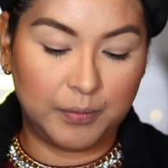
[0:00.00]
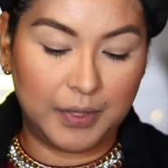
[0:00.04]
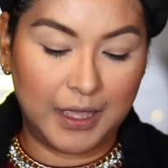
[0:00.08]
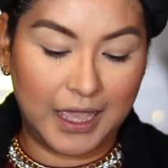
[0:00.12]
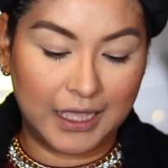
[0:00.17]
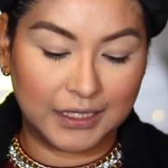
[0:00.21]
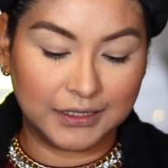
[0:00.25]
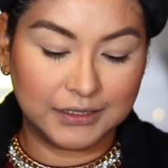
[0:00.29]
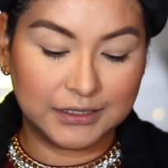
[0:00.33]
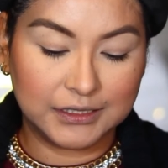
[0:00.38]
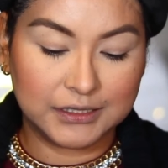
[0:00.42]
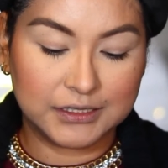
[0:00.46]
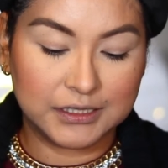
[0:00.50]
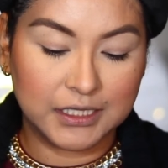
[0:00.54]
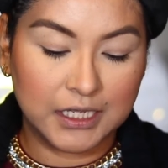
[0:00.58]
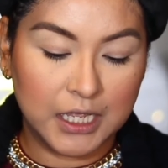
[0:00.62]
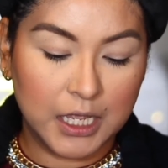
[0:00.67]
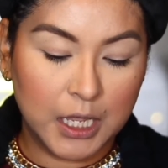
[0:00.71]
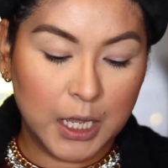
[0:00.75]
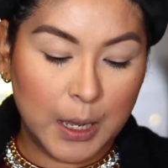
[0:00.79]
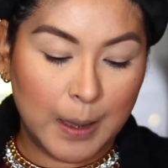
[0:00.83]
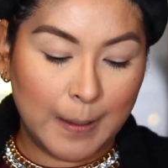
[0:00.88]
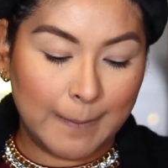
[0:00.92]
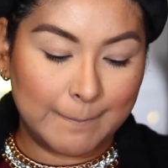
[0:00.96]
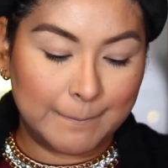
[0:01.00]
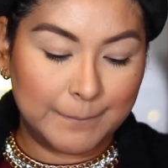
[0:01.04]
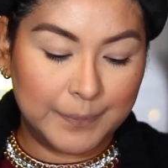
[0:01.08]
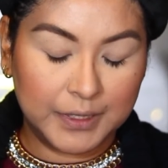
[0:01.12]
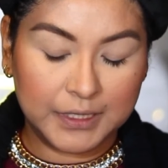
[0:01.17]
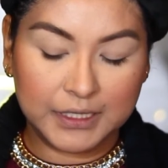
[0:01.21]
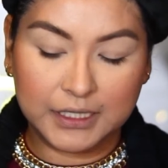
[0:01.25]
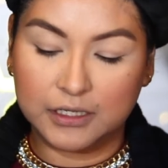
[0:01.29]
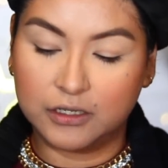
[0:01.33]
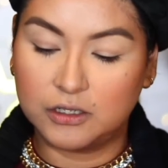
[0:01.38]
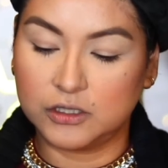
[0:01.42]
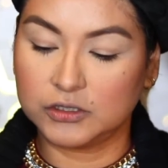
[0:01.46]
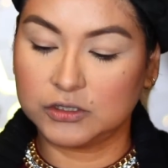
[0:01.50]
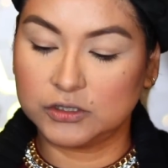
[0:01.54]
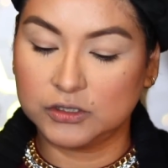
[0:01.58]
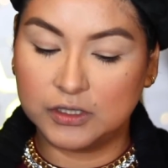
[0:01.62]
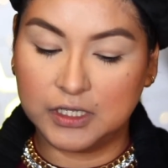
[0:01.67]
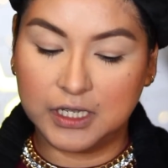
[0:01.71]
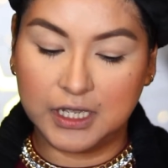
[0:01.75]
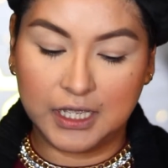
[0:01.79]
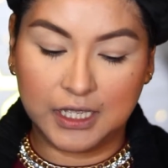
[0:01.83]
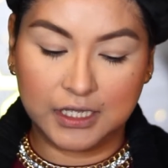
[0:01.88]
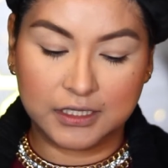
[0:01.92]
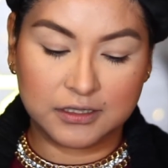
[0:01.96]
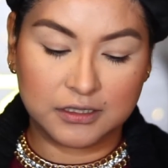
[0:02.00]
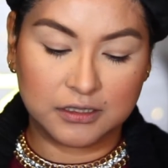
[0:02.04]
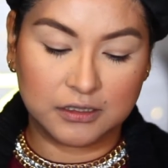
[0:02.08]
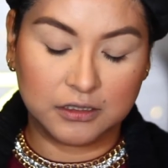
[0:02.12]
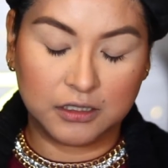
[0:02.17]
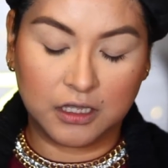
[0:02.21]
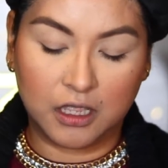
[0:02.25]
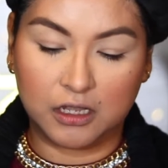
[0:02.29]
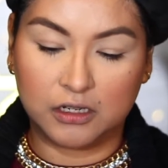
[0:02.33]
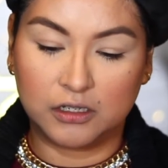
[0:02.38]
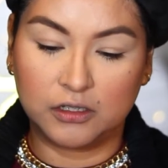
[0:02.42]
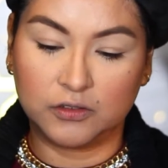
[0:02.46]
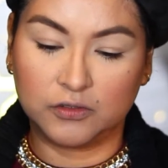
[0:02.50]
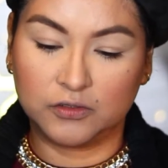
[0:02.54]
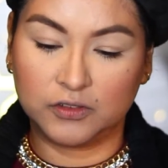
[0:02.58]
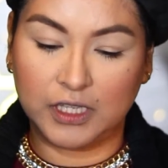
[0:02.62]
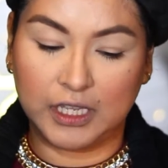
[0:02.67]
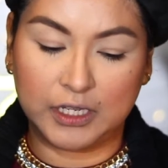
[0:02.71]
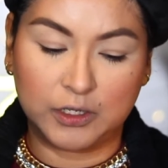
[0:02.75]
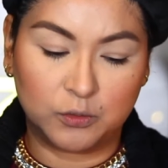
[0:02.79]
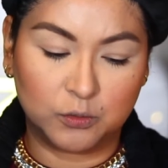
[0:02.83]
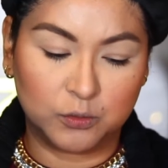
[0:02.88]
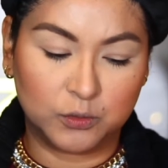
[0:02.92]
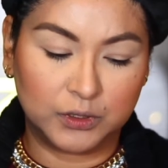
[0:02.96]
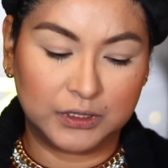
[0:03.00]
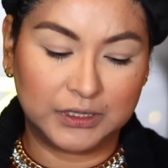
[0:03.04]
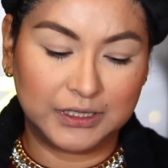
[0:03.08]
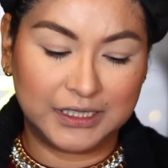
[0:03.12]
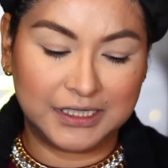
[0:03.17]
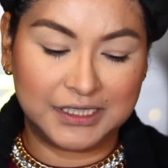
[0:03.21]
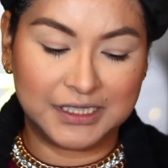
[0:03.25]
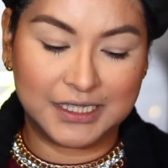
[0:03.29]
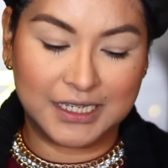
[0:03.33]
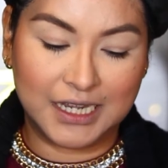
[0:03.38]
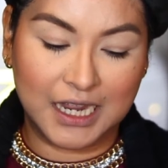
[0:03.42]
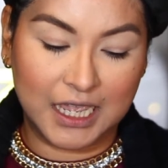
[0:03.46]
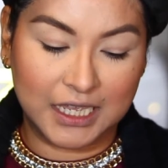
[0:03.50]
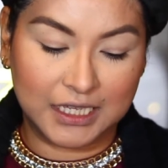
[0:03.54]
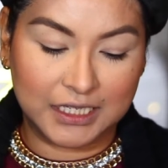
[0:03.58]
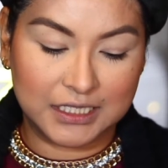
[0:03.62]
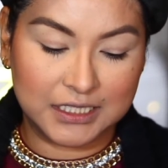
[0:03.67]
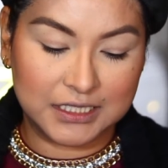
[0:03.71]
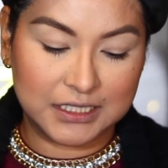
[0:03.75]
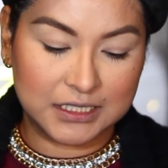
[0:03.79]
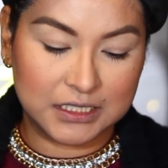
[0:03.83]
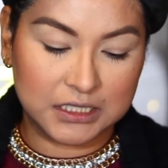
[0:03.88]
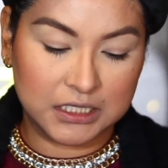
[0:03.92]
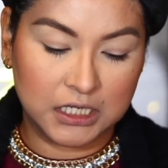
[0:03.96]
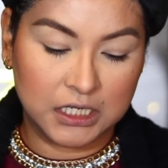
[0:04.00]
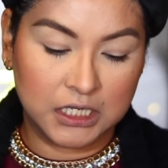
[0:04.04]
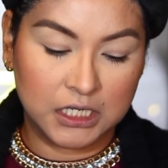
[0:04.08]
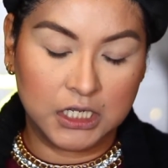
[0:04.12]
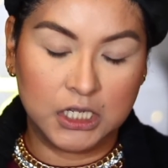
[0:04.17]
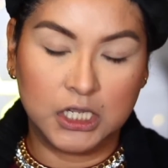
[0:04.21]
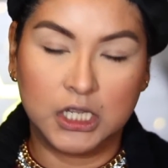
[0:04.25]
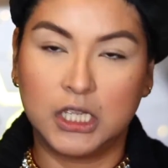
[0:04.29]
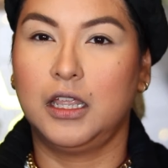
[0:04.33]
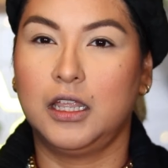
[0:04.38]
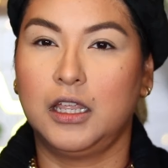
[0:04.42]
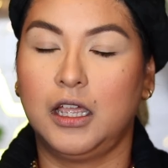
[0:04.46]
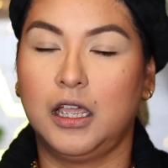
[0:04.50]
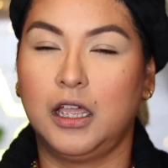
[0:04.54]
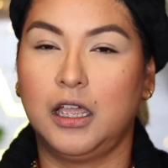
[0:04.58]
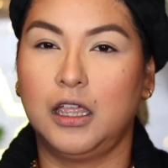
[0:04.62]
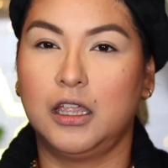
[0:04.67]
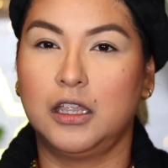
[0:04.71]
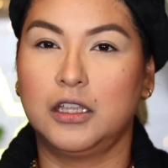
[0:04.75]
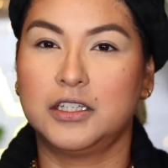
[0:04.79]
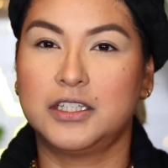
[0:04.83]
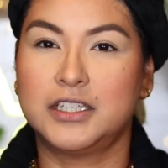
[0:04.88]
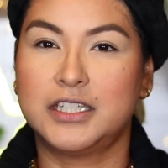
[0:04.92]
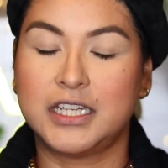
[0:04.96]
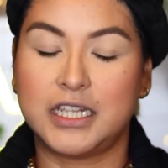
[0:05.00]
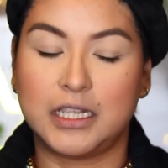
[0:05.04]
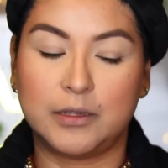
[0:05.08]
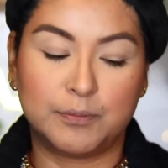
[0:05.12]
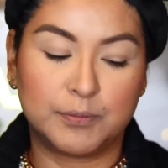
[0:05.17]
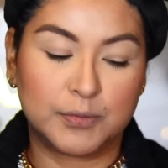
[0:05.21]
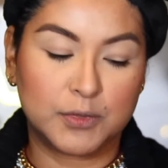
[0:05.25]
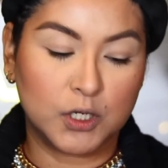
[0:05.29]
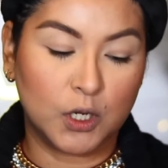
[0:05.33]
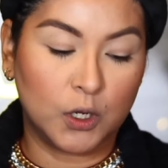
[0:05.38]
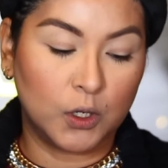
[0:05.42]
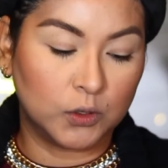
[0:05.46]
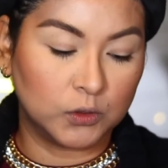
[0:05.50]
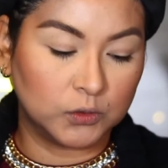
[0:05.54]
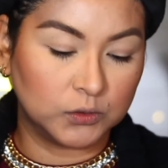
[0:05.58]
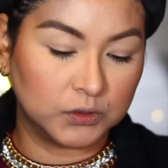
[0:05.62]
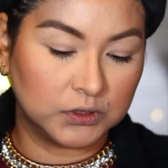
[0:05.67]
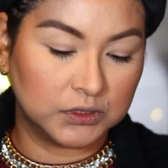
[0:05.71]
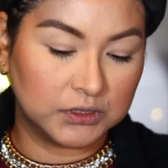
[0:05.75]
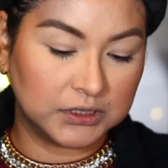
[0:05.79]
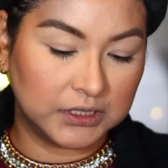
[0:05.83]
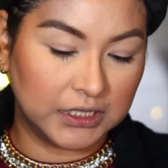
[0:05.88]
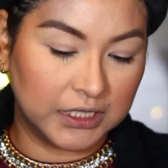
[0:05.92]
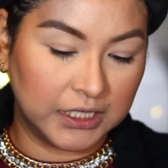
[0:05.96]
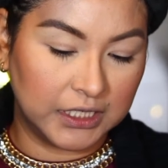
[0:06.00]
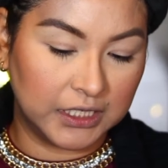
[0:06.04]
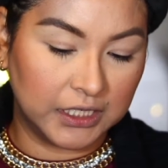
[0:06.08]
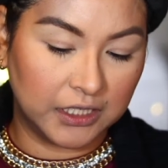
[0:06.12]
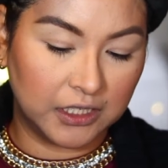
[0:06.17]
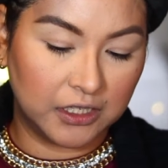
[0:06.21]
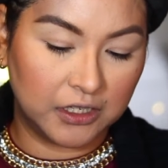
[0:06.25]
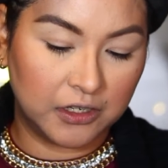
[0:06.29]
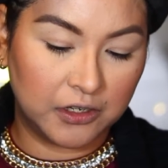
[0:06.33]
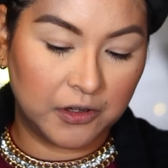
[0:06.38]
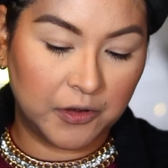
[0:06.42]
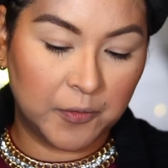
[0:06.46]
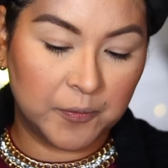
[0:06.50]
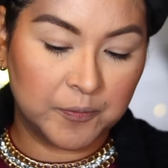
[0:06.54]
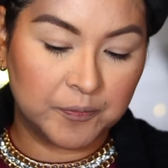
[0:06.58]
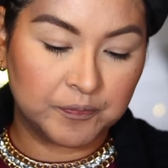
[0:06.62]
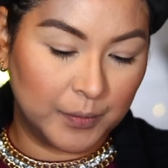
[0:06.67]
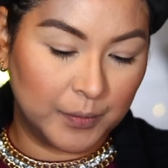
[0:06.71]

palette, but it also has a lot of like really nice deep tones in here,